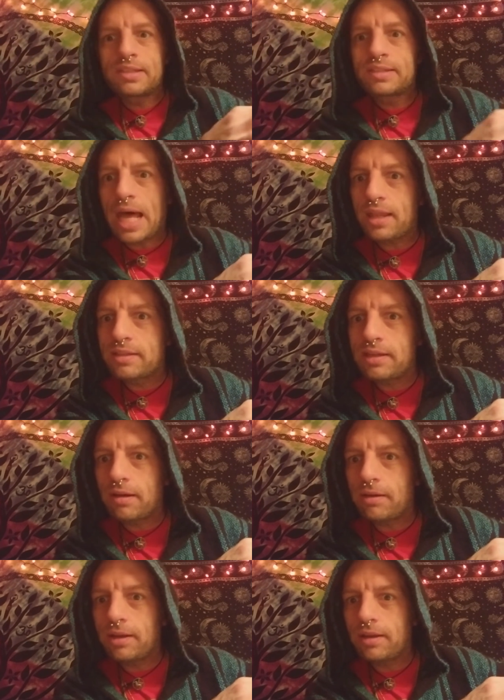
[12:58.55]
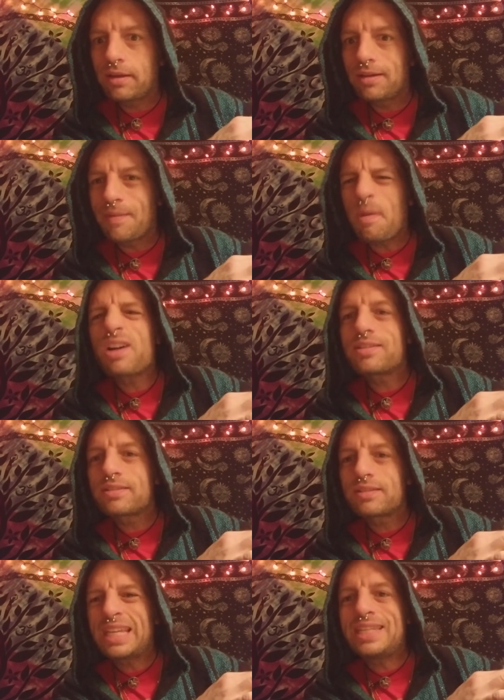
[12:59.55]
solitary.
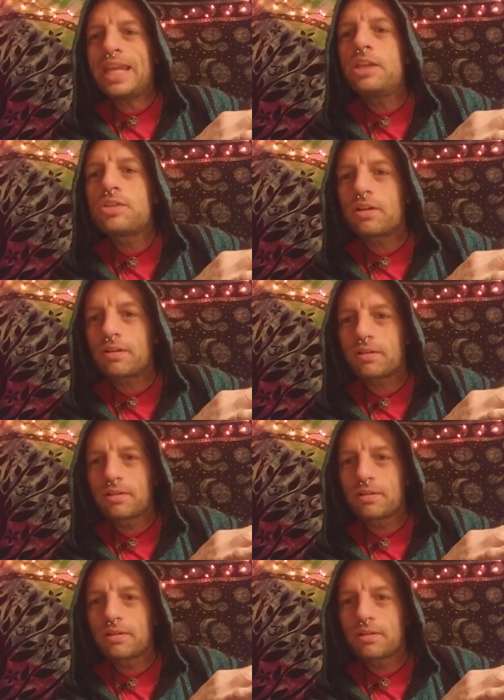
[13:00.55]
Months in nature.